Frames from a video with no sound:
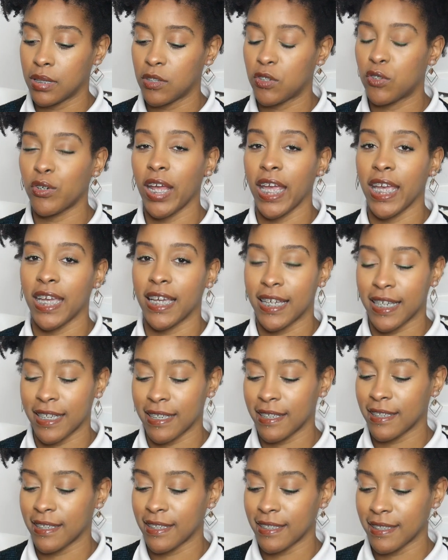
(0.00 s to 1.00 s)

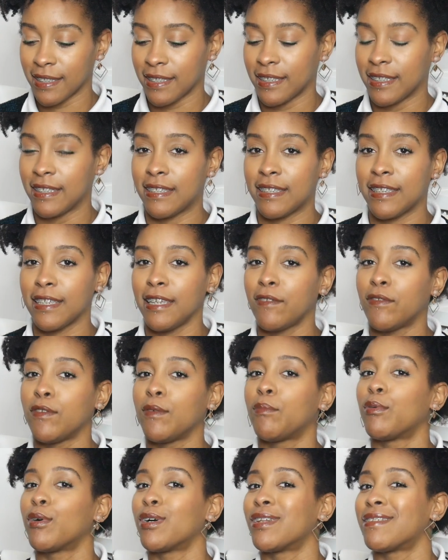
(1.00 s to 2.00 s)
Drake. You see, if
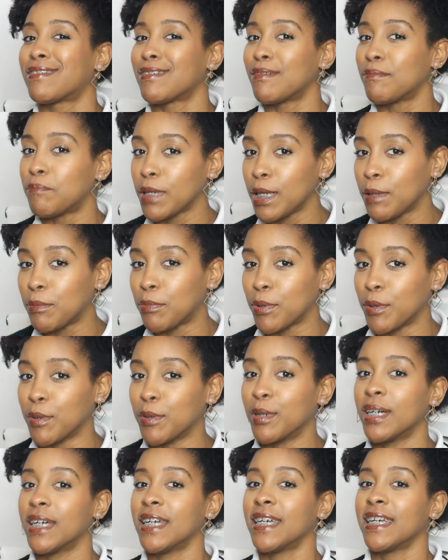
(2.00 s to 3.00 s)
you put some
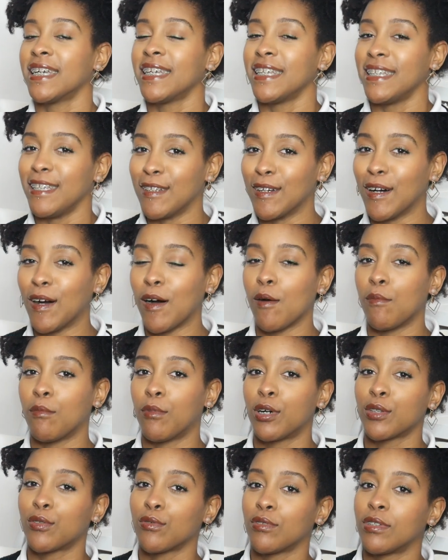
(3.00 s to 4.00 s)
people, you know,
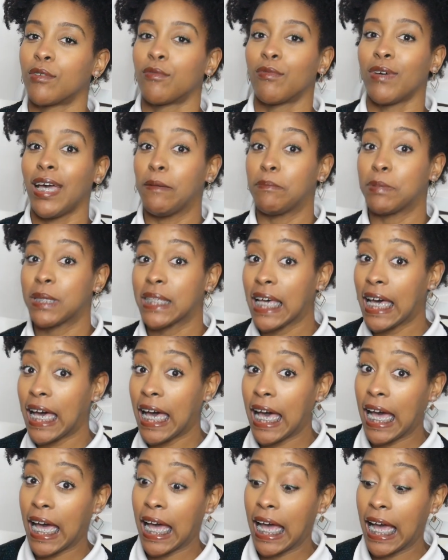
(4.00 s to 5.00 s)
more to the rap
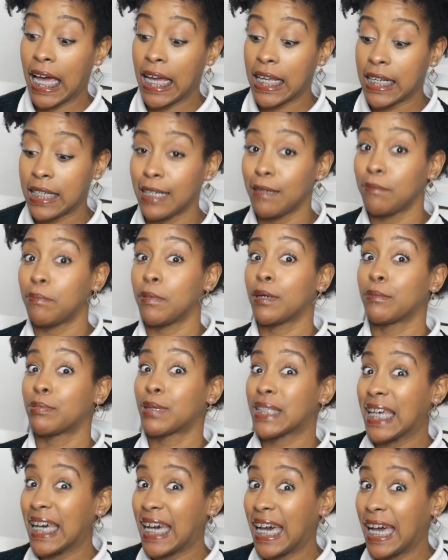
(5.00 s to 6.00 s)
side, hip hop
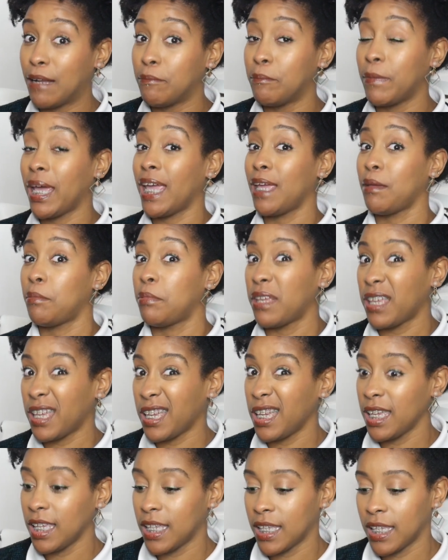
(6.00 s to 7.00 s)
side,
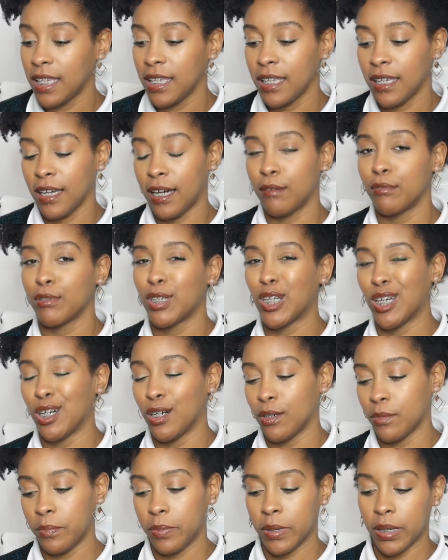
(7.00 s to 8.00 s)
maybe I would
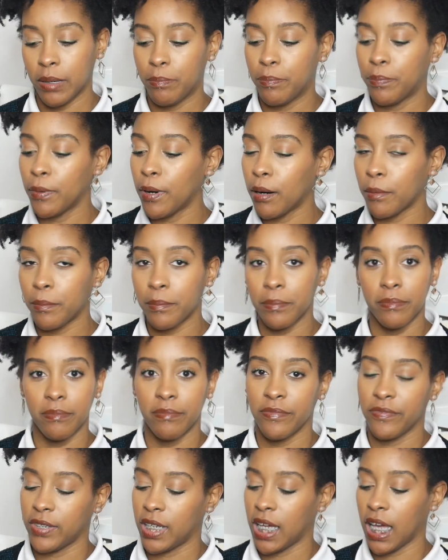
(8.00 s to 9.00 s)
know. But but
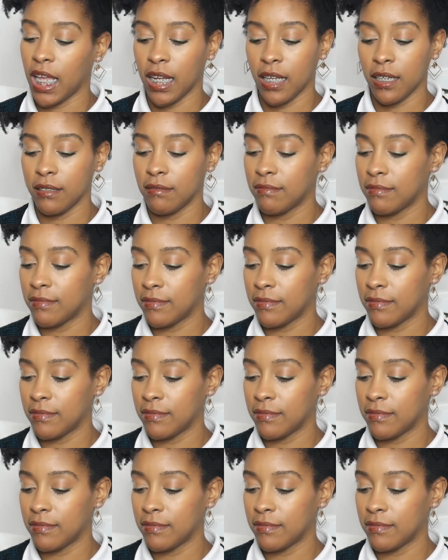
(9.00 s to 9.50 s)
forget it.